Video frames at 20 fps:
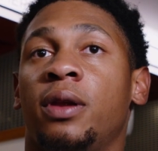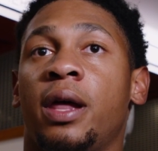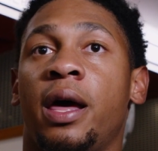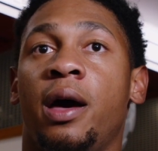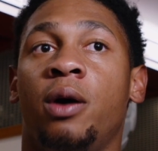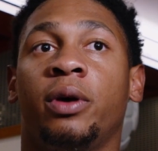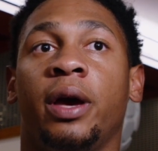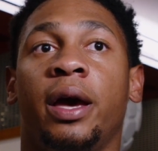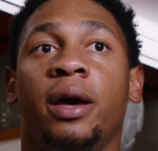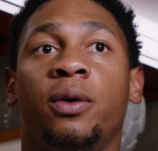Like,
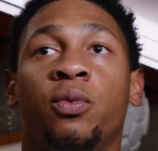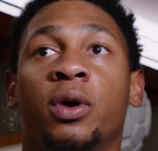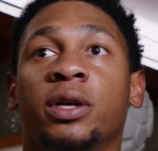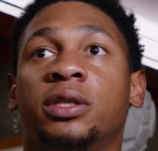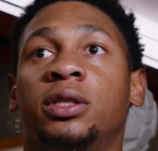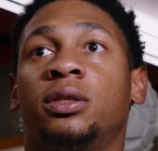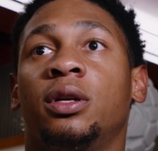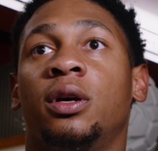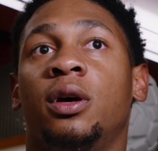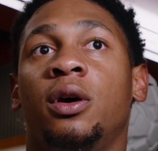okay,
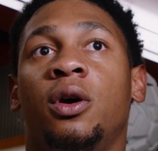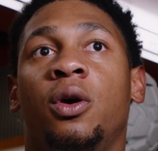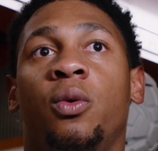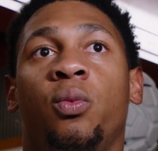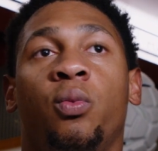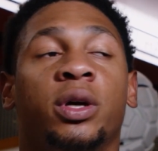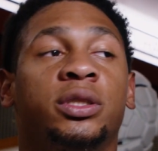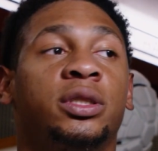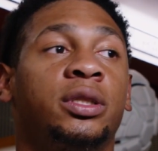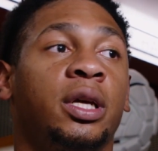what's
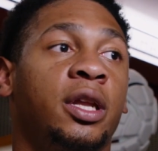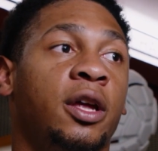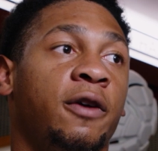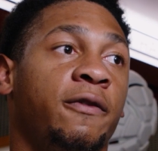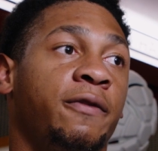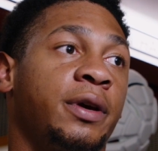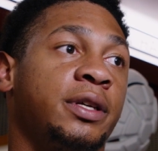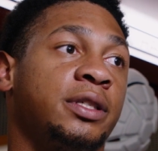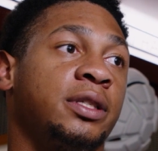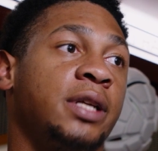what's the
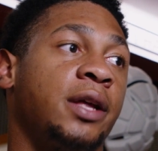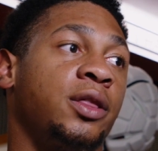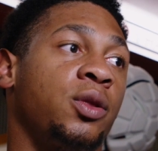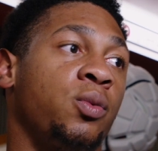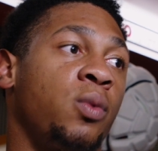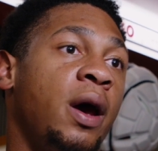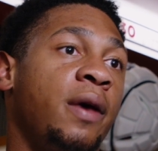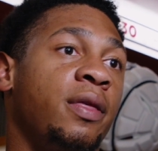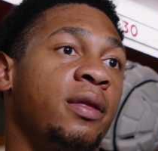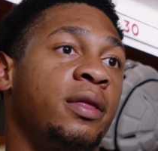difference? Like the
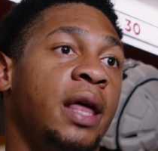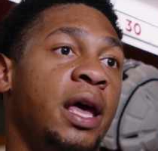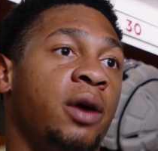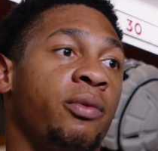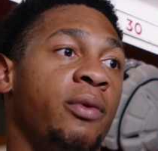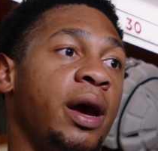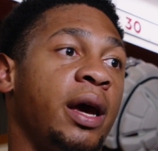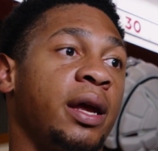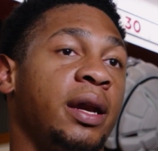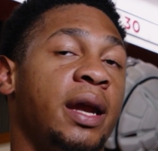way that they
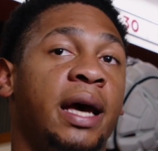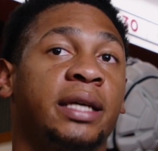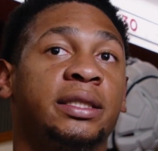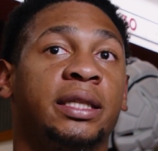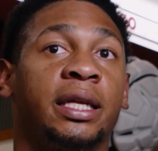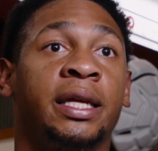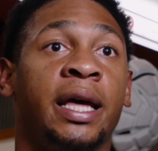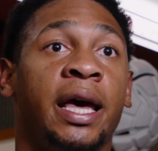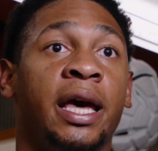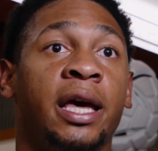recognize
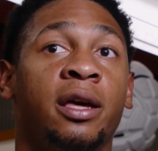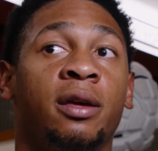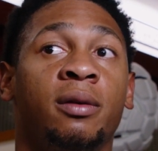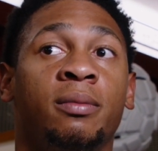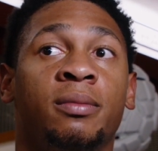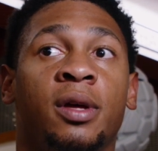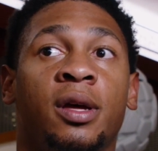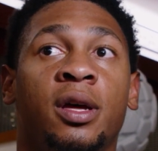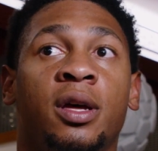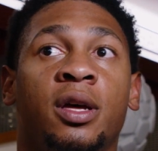the game
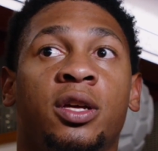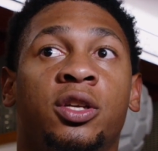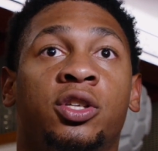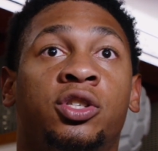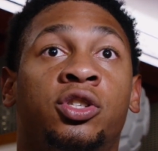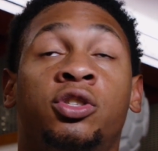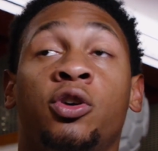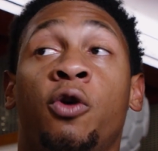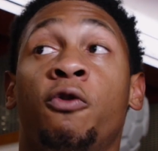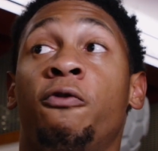
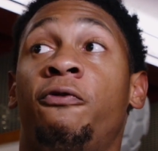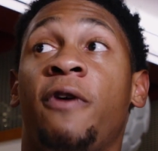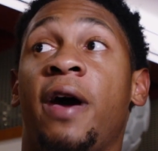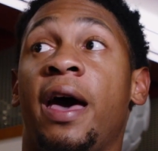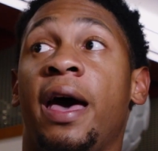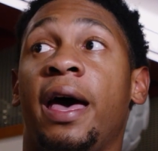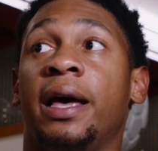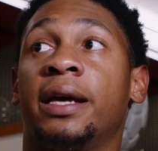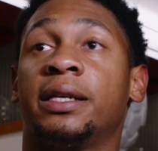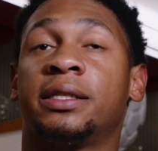so
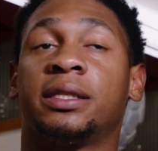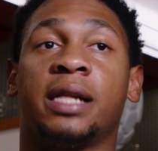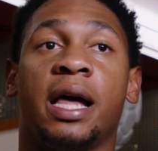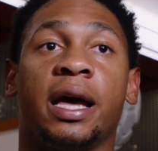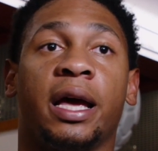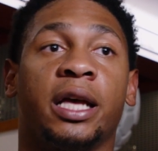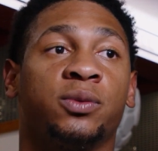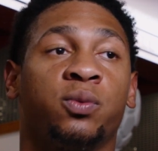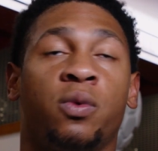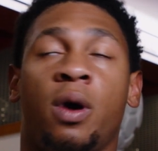fast.
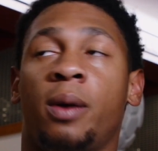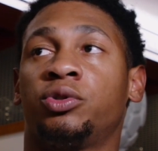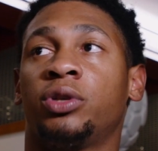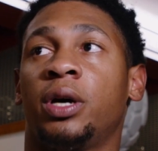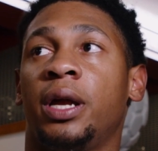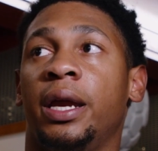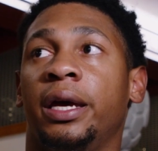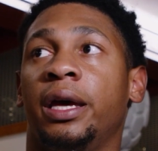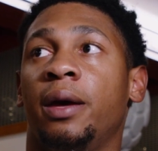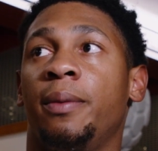Like it's what I'm
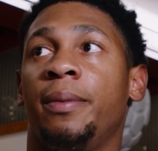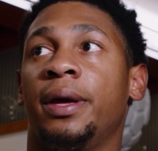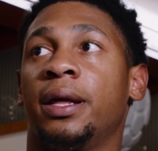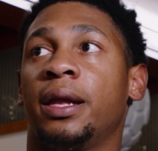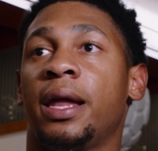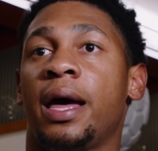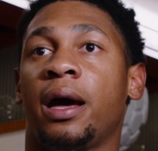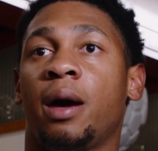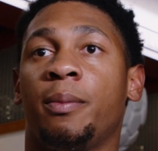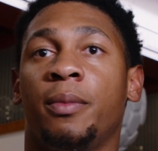trying to get me.
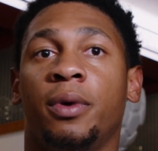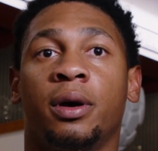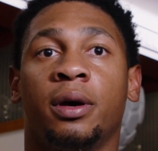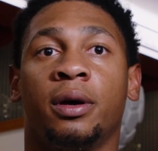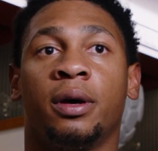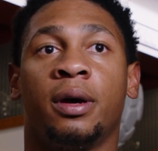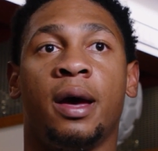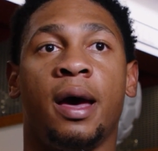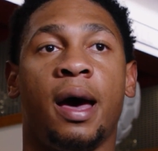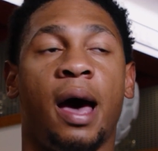Like I'm
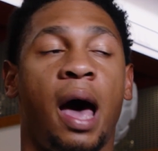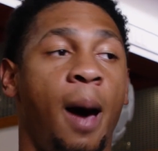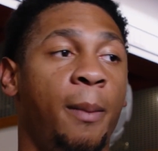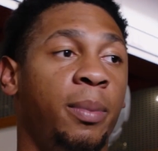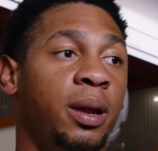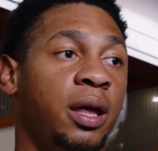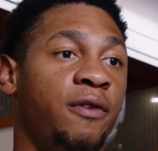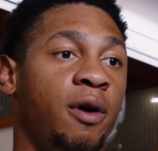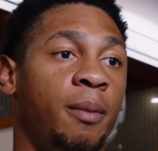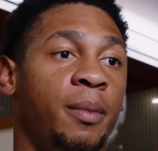a, I
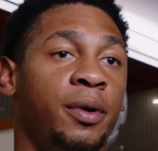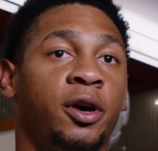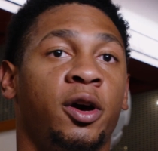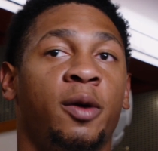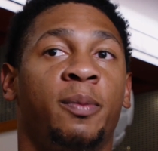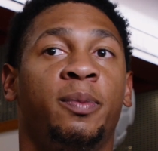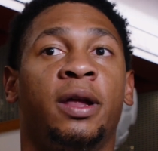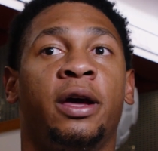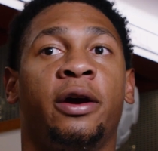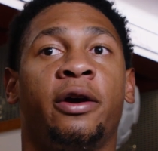believe I'm a
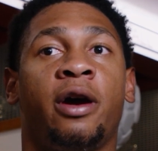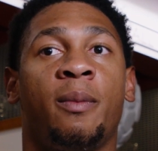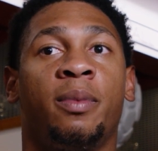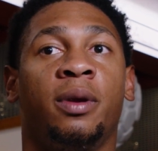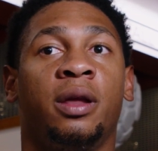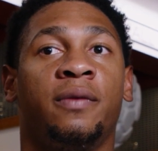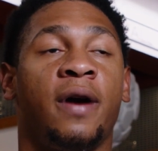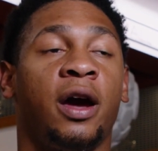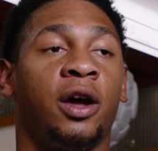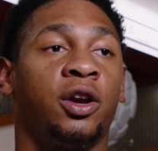good player. I
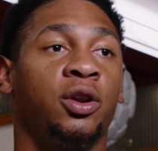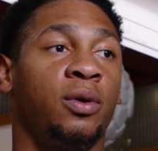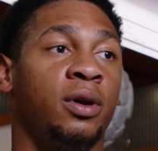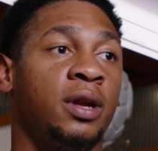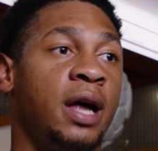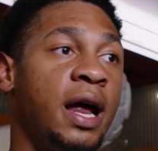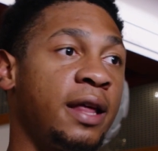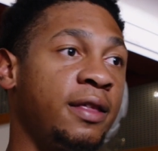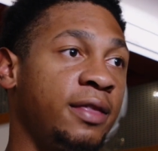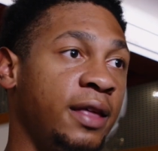believe I can do a
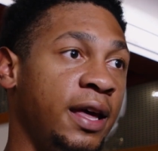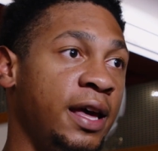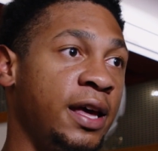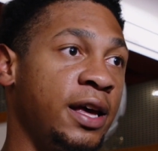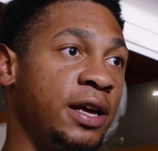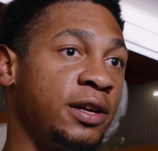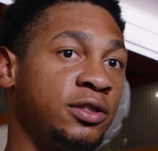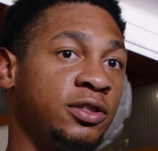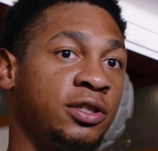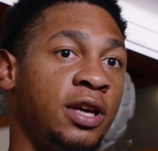lot of
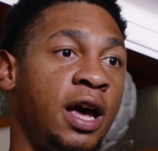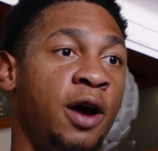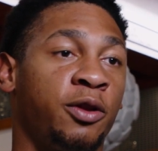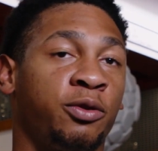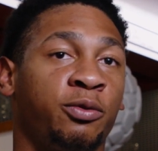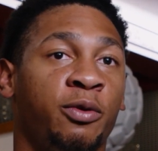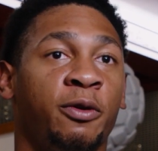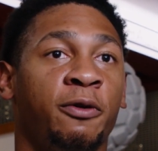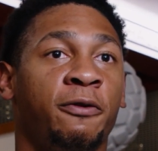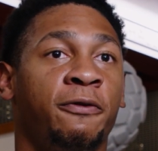things out
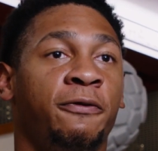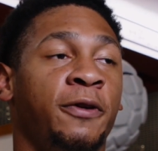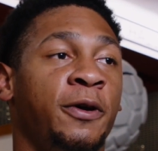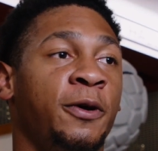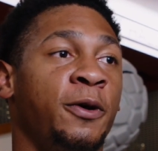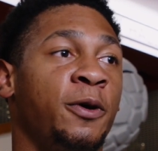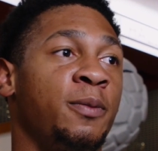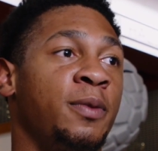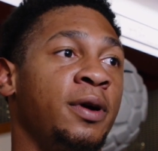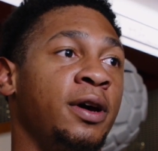there on the
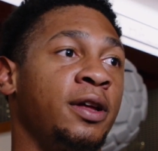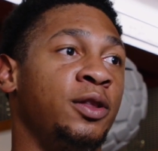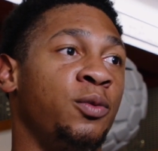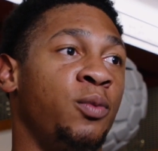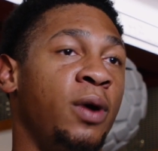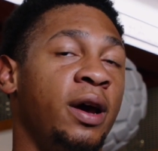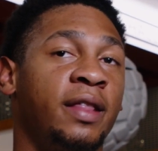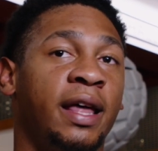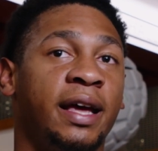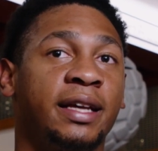field. But the
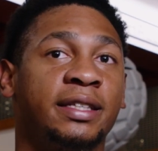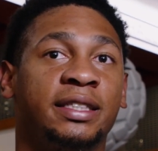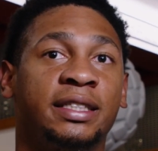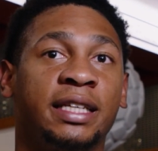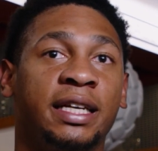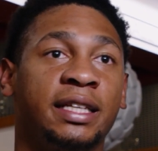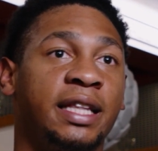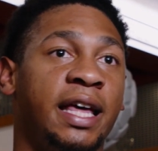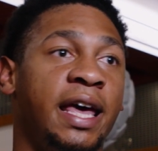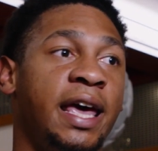way they
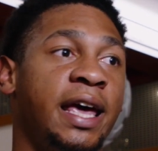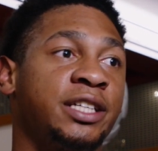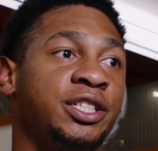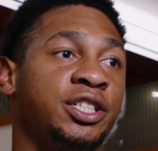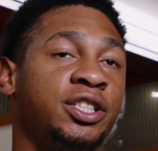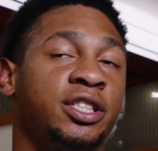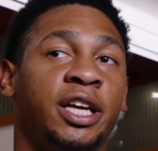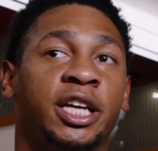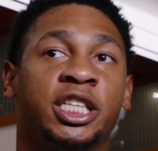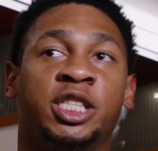see things,
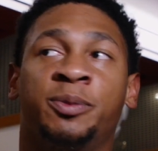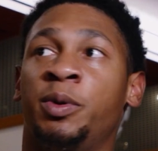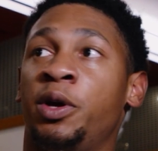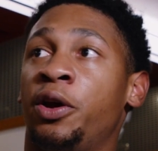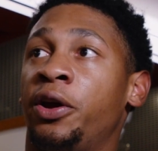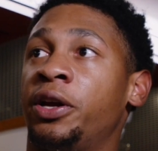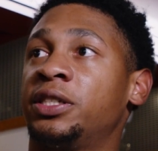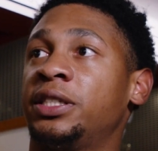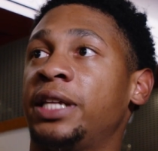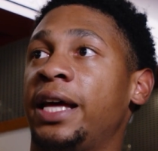just the
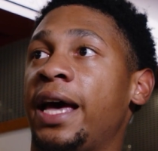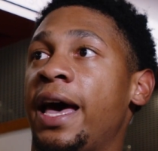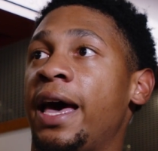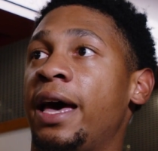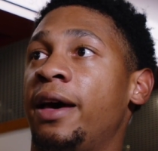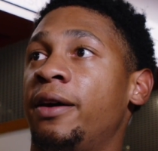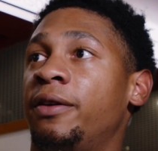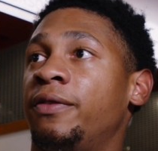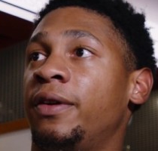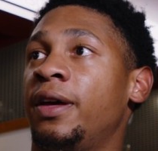experience they
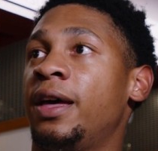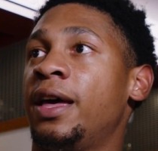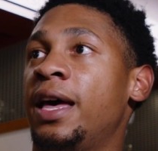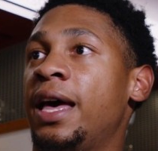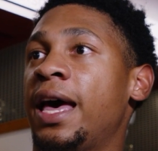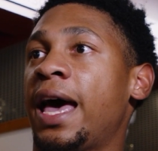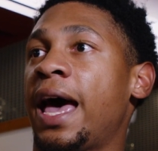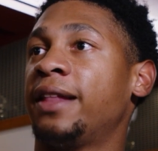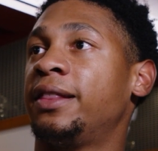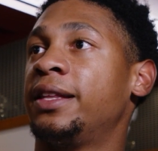have
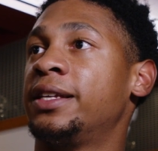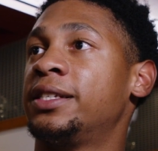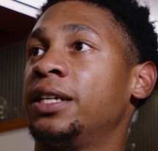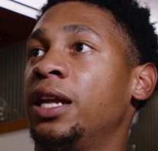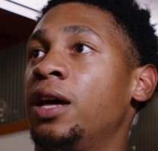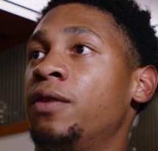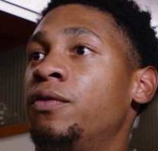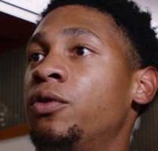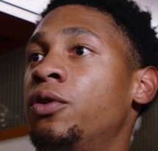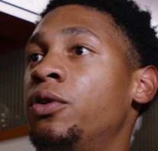at this
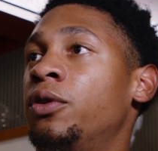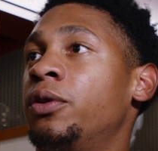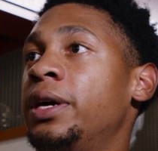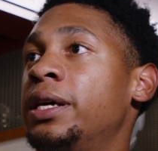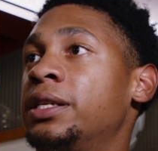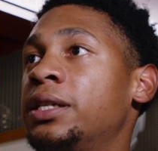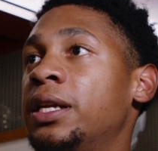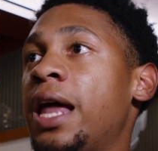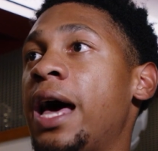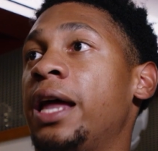level
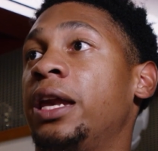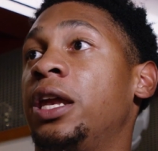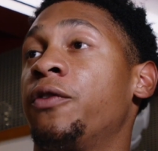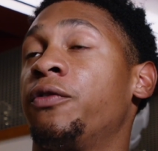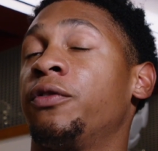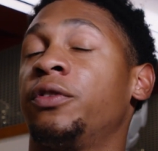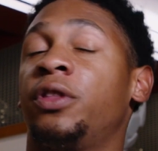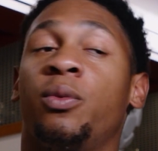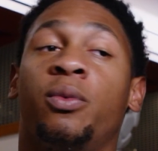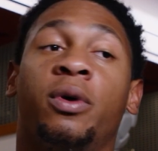is a lot
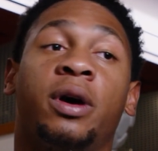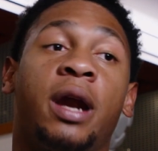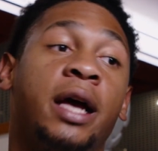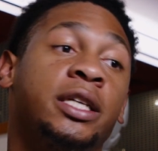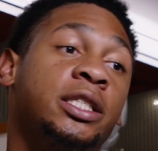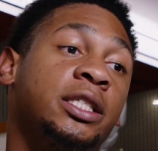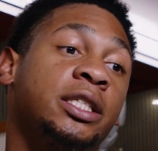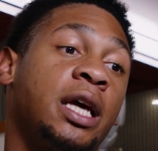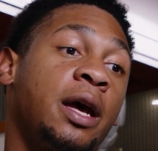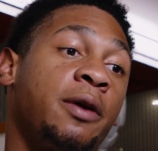different than where I
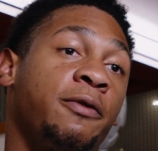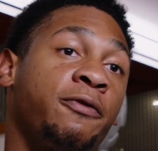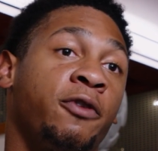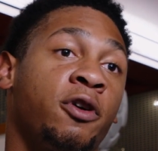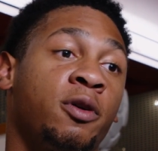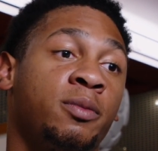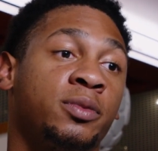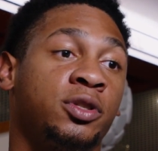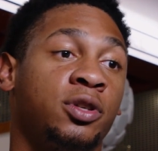just came from.